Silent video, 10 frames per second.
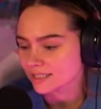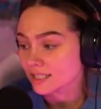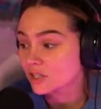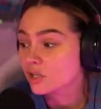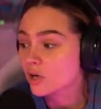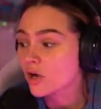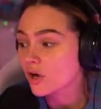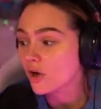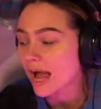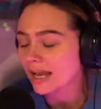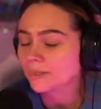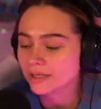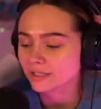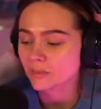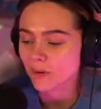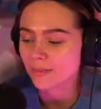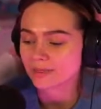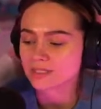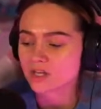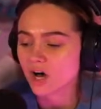The jalapeno
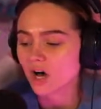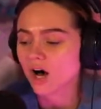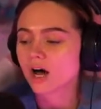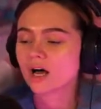poppers are